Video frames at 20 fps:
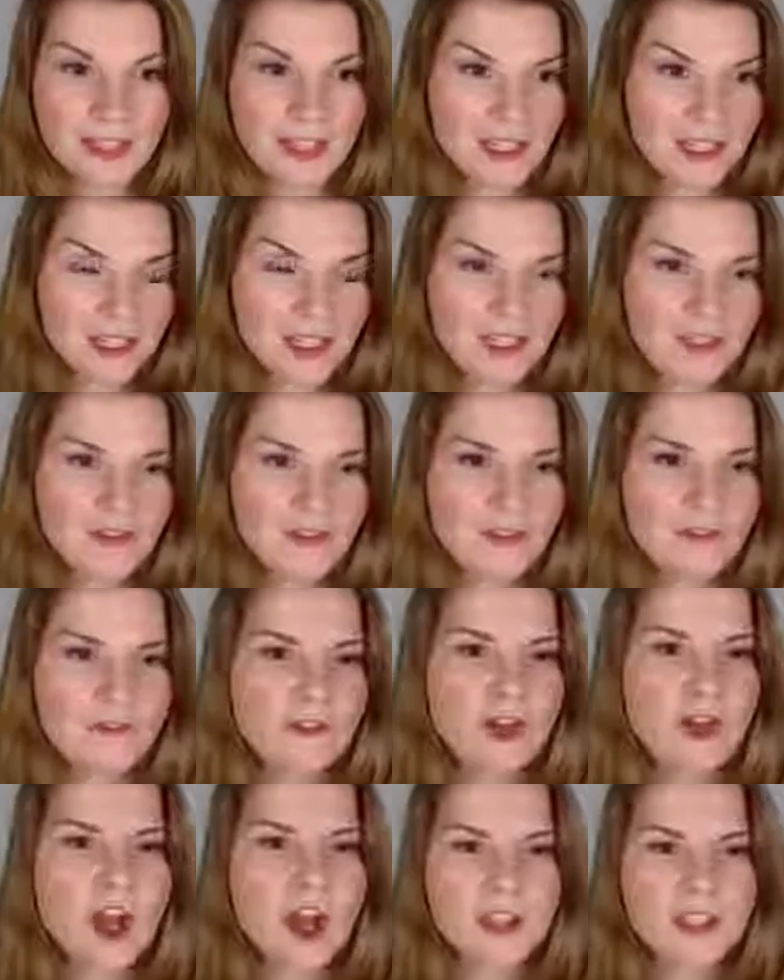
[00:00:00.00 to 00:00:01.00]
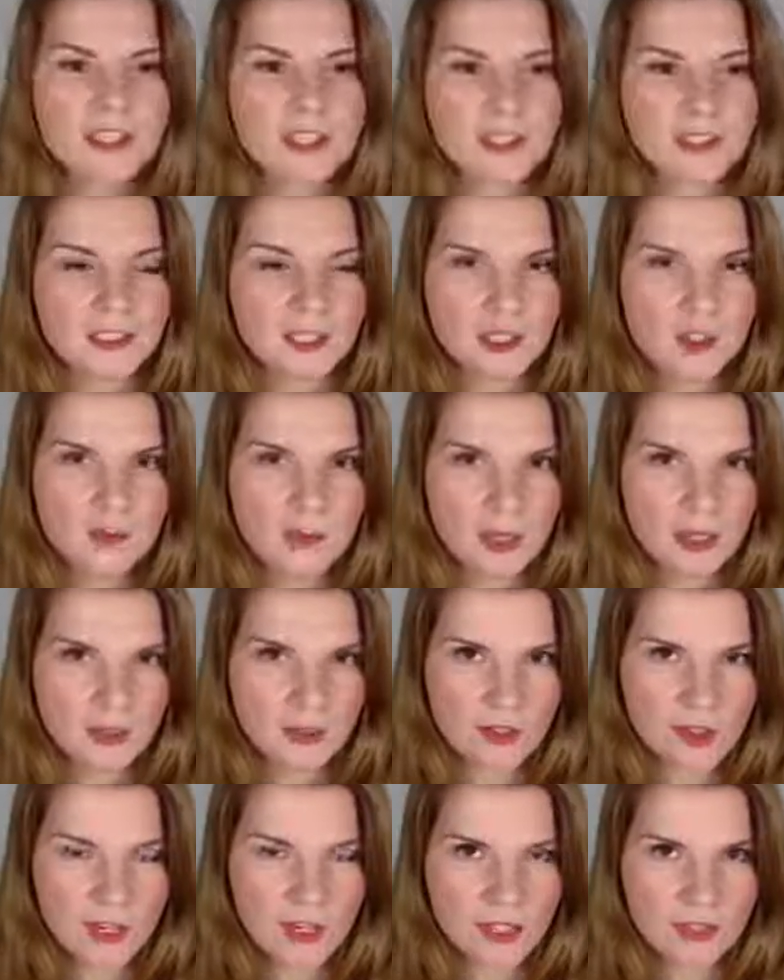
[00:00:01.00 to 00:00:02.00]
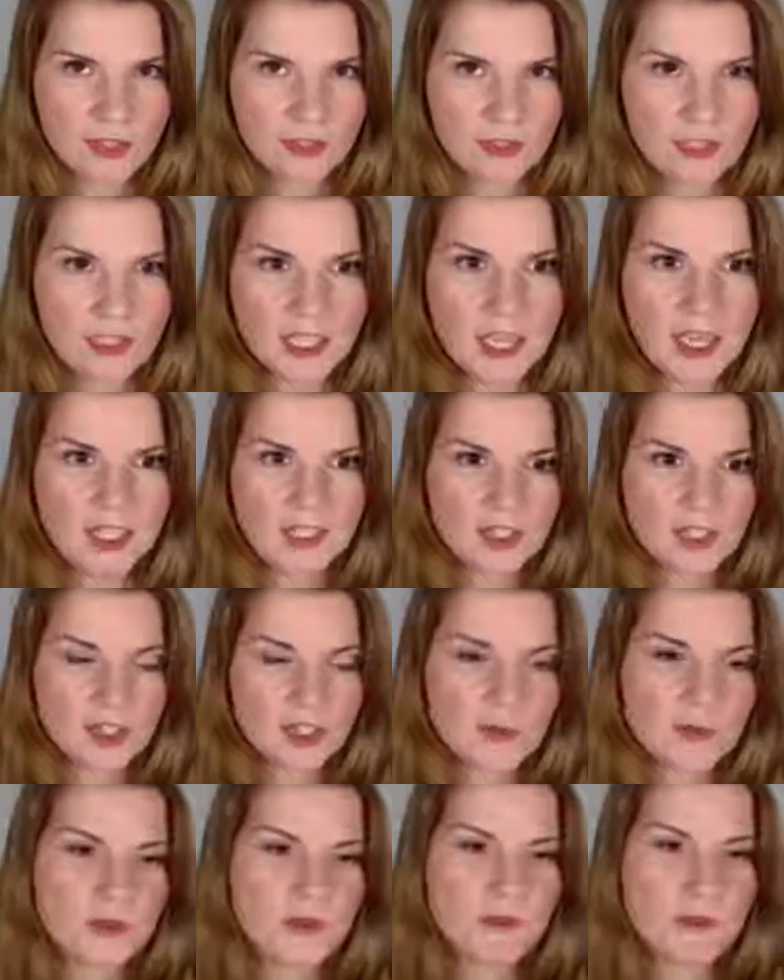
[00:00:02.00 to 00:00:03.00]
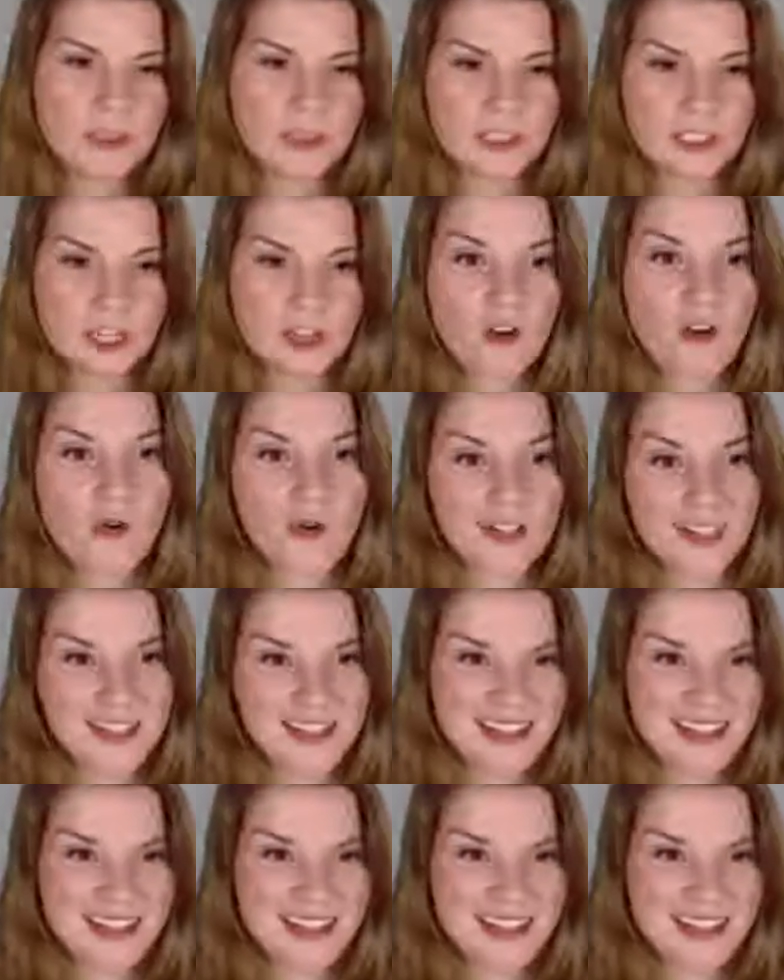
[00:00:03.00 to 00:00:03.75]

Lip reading: even for content that you might create down the line in terms of building a course.